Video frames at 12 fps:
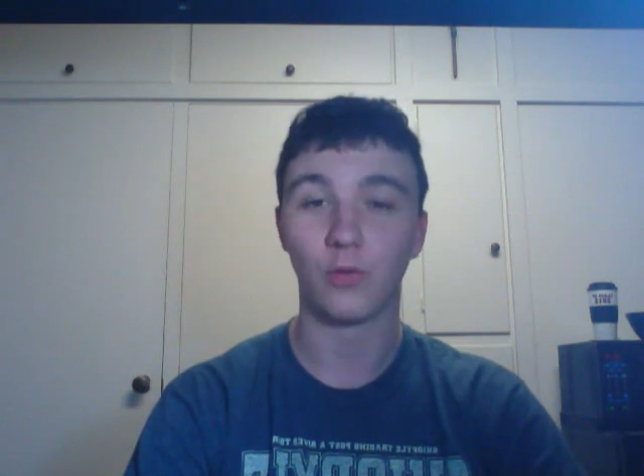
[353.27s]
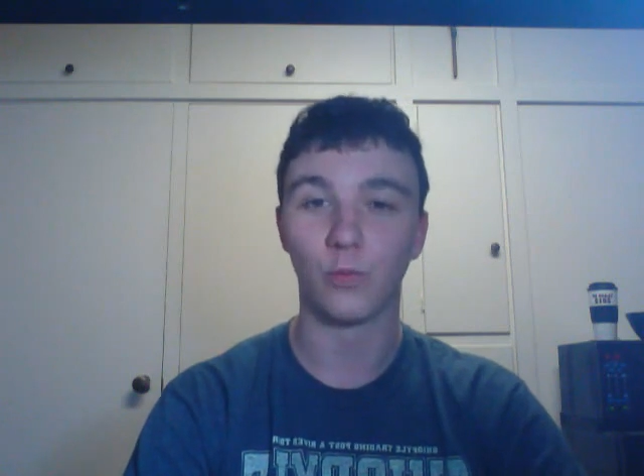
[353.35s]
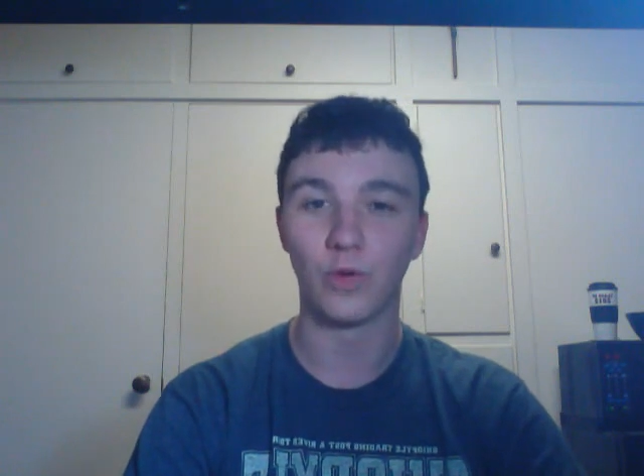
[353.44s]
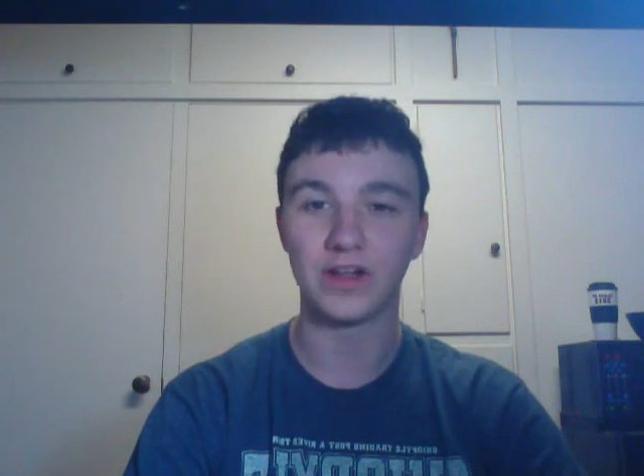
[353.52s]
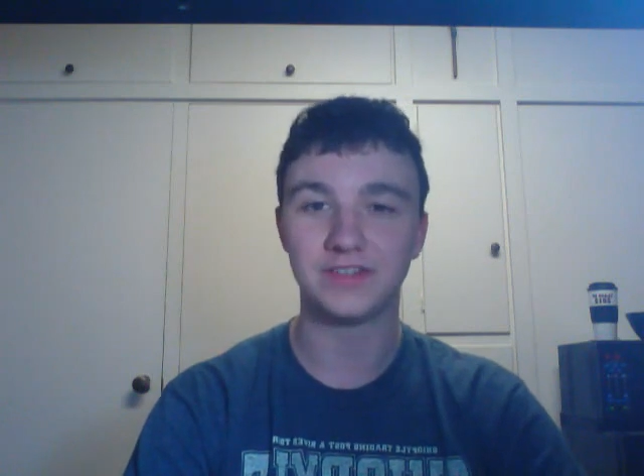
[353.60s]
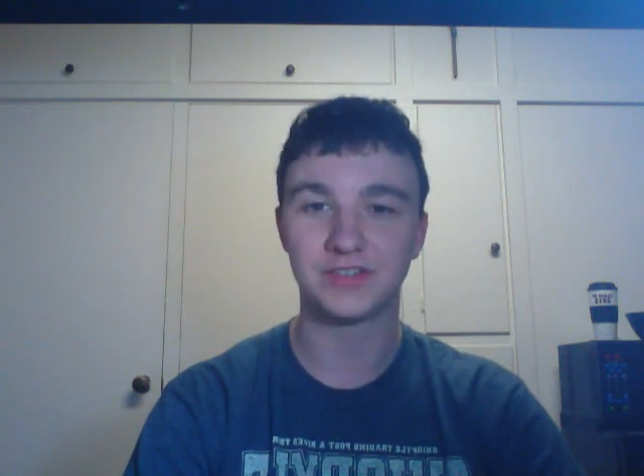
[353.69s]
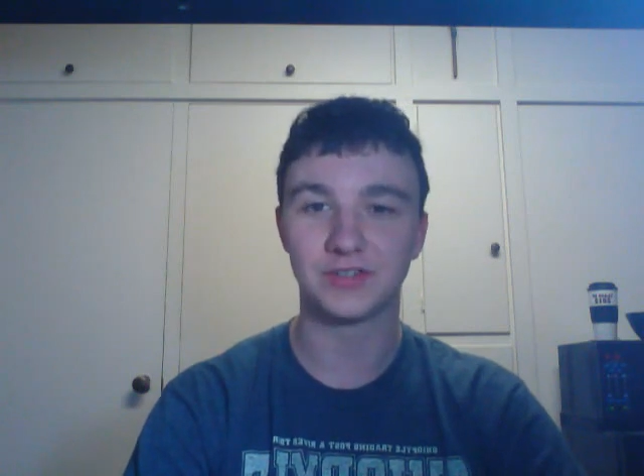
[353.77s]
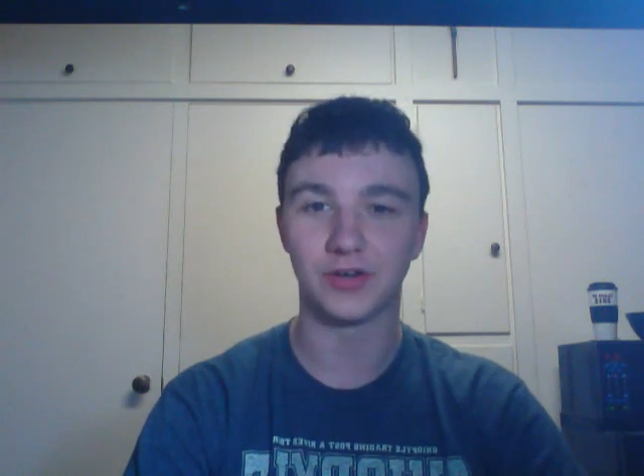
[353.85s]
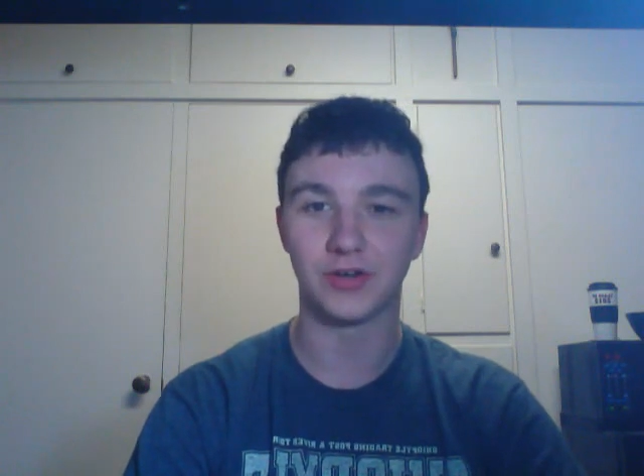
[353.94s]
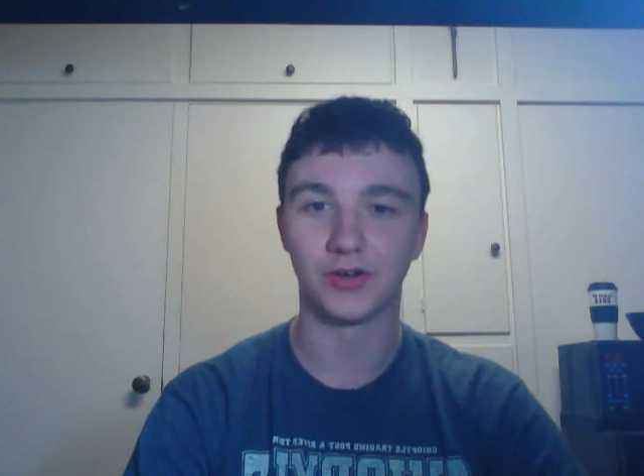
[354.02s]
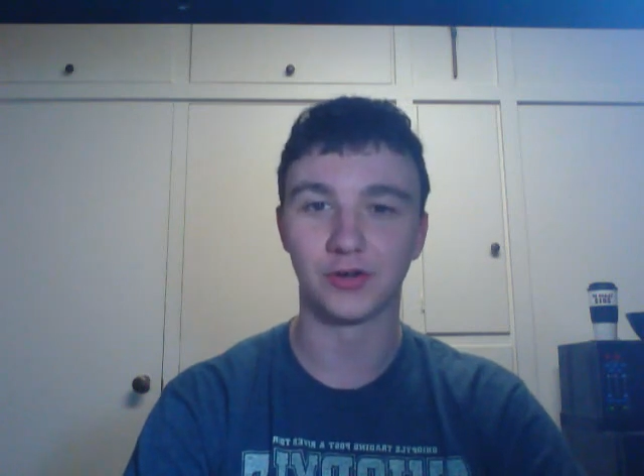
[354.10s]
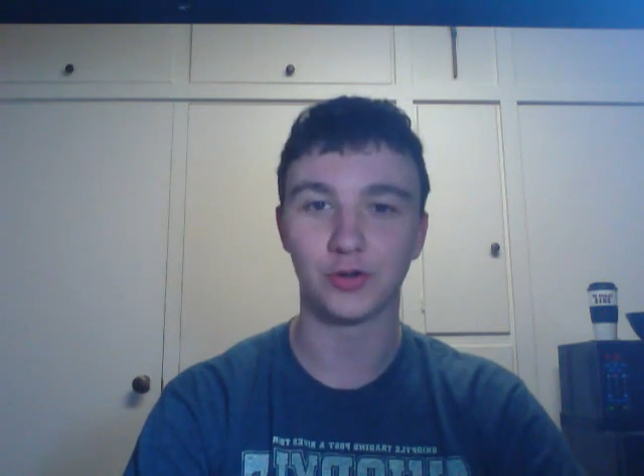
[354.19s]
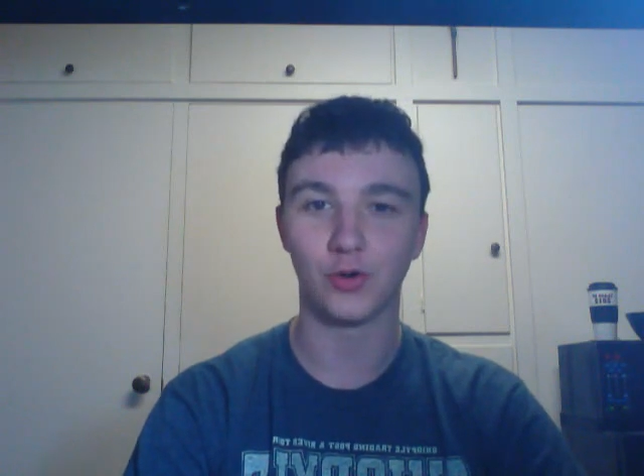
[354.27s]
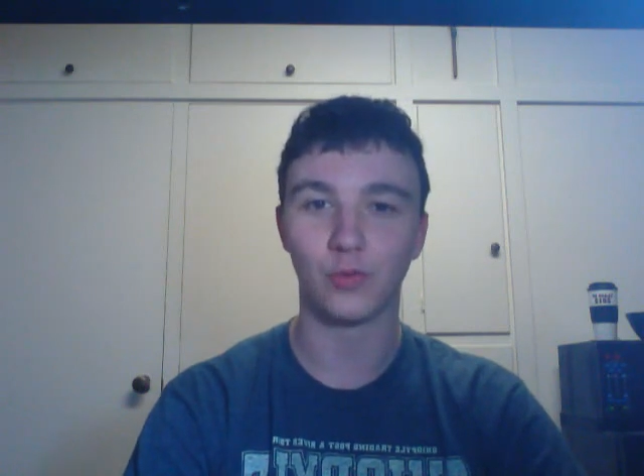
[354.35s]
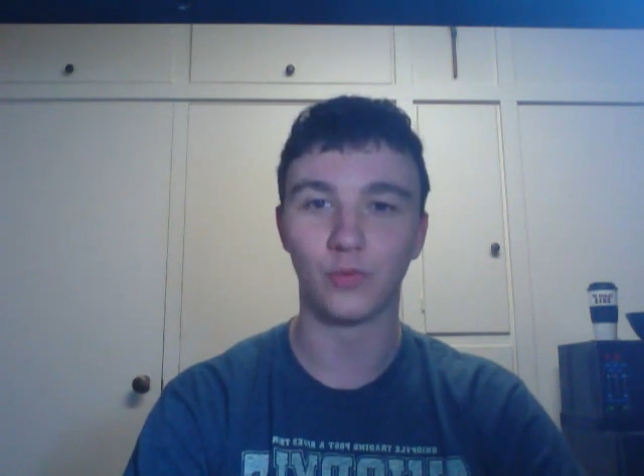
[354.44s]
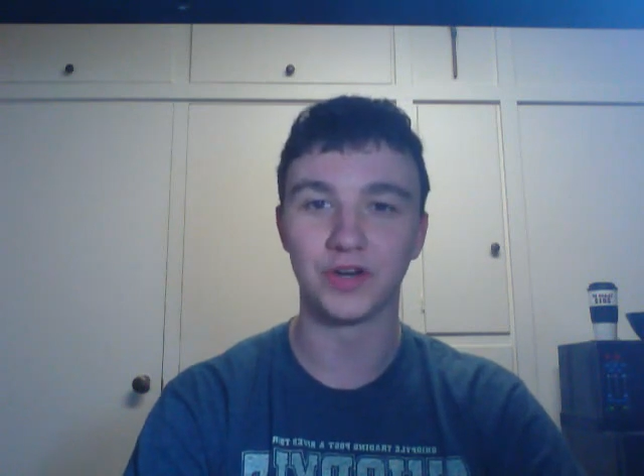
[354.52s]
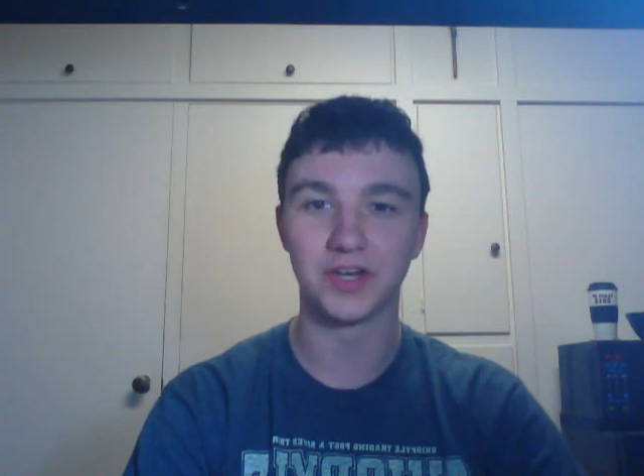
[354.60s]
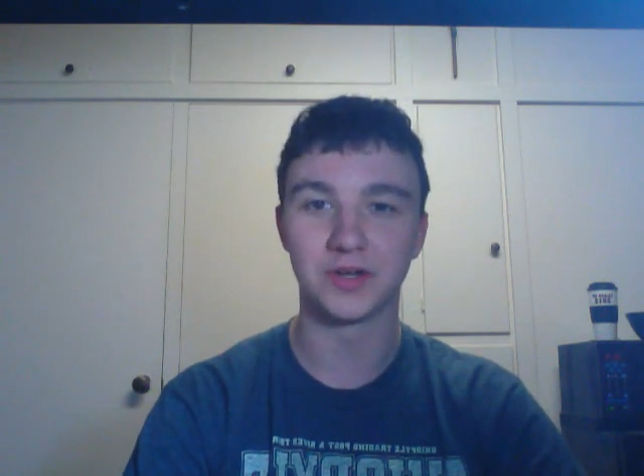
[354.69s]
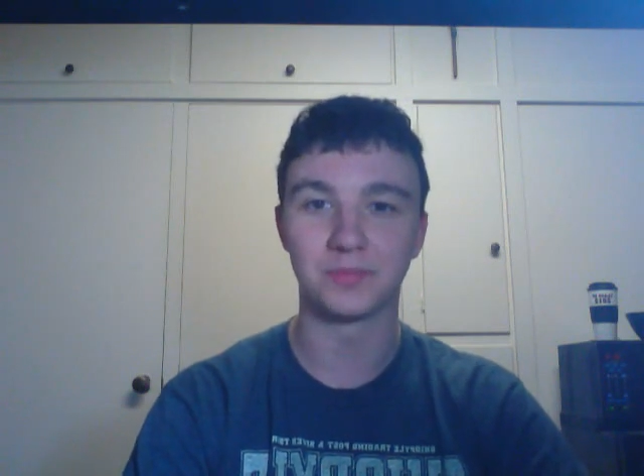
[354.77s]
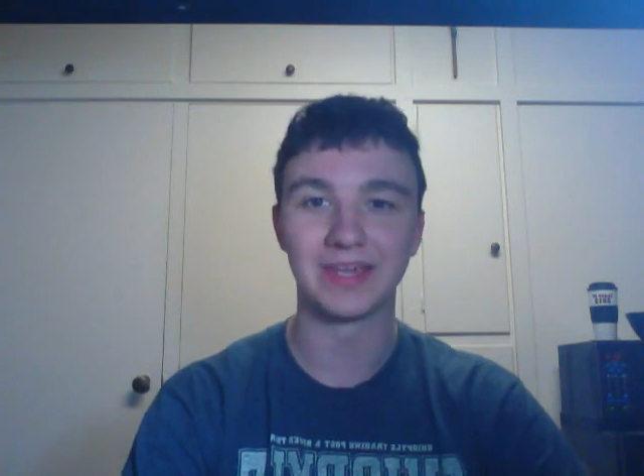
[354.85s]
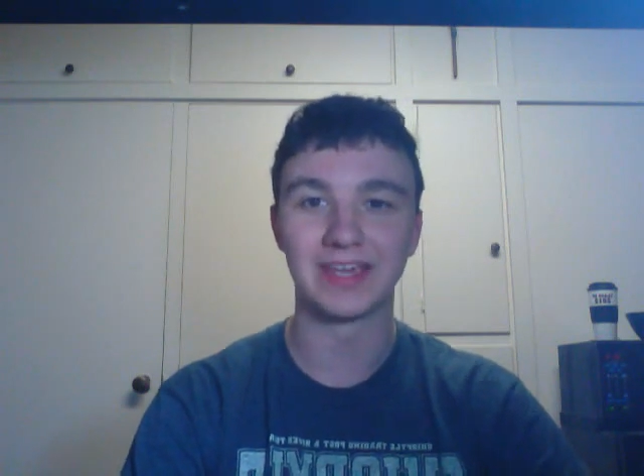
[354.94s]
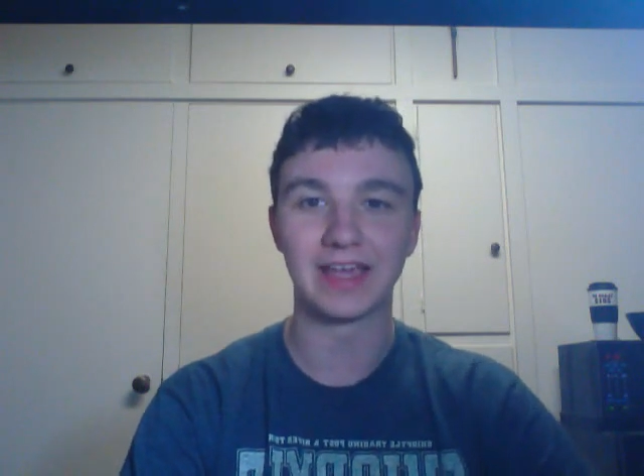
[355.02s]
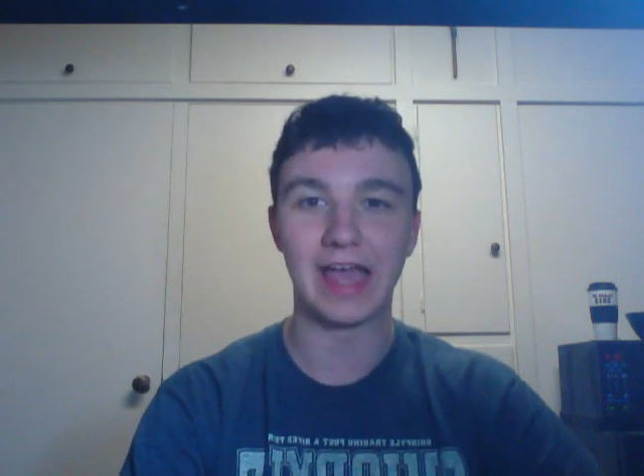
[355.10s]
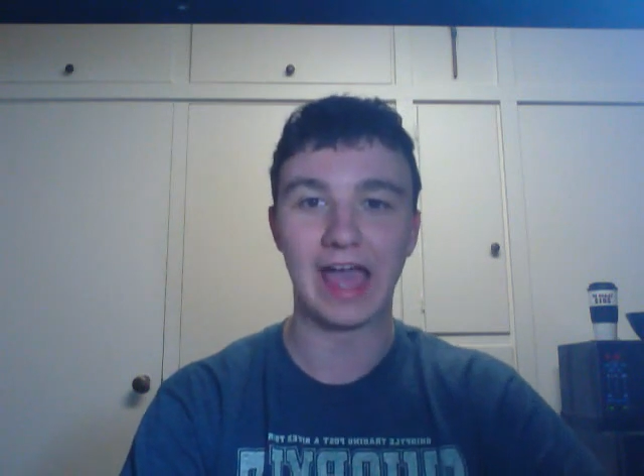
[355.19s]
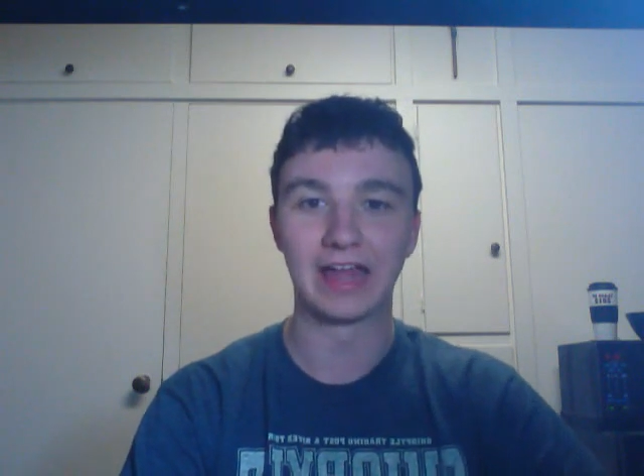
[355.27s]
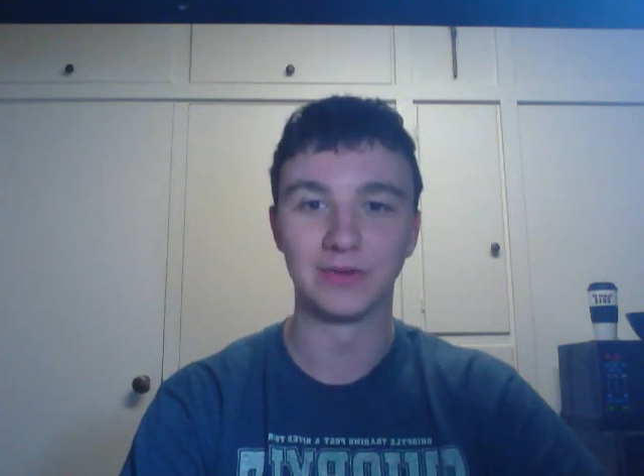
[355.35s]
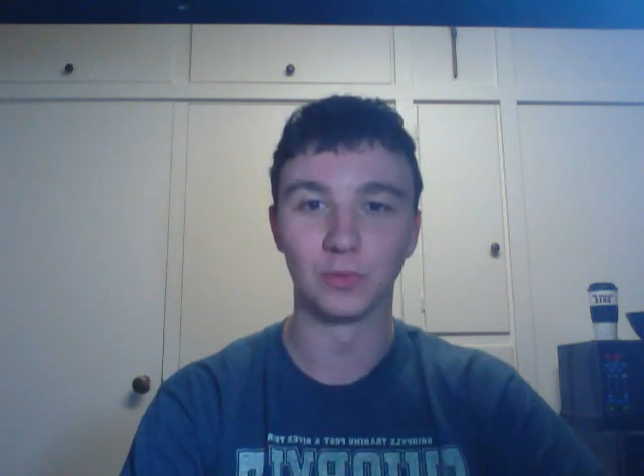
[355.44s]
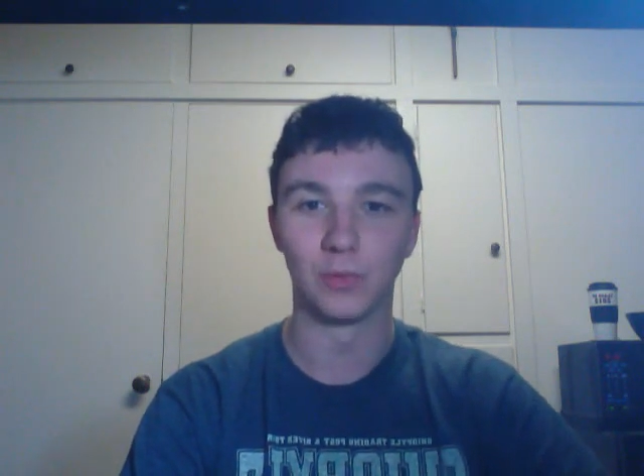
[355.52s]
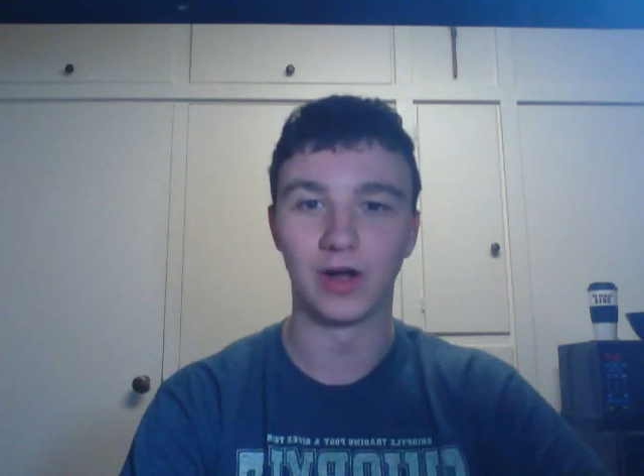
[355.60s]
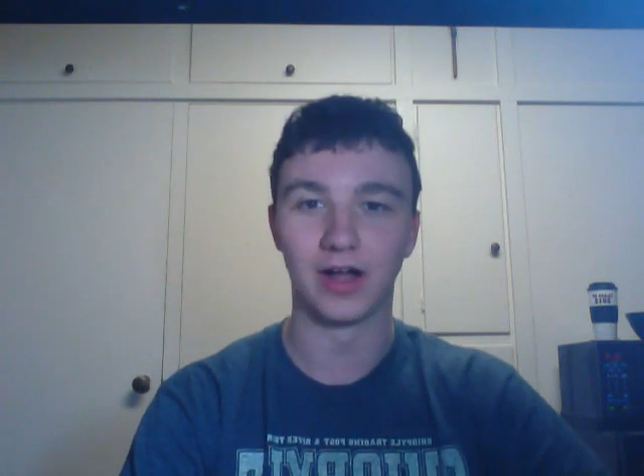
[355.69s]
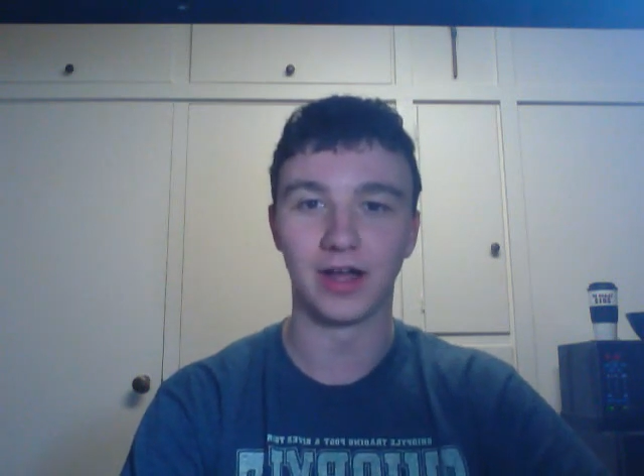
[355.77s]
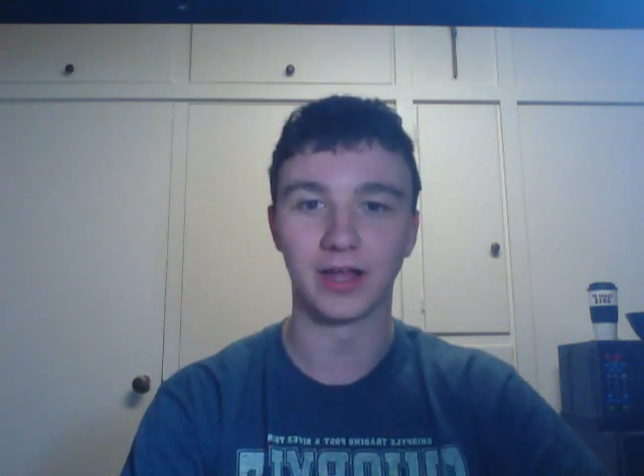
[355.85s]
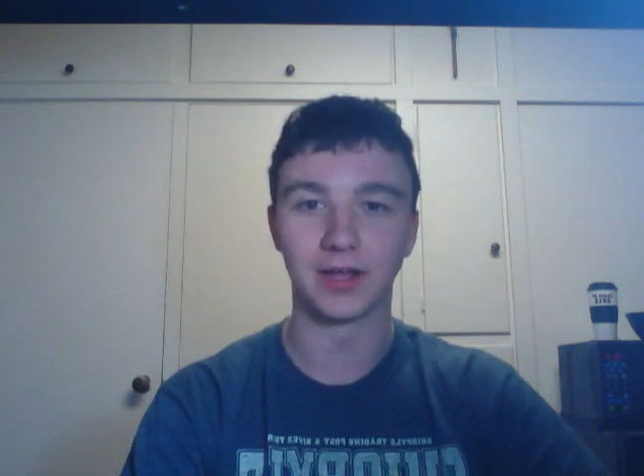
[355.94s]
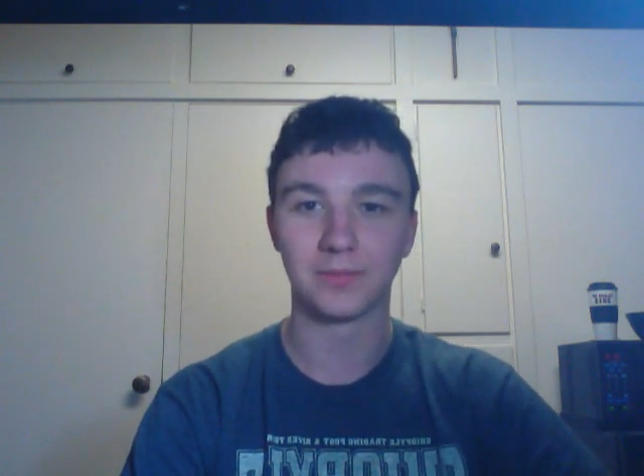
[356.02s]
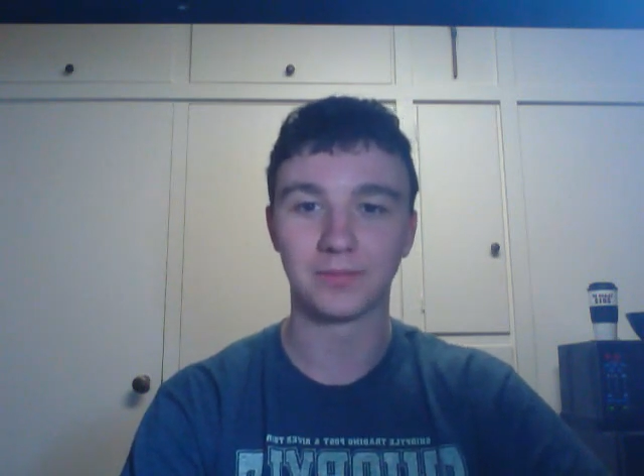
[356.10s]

what song would it be, and why?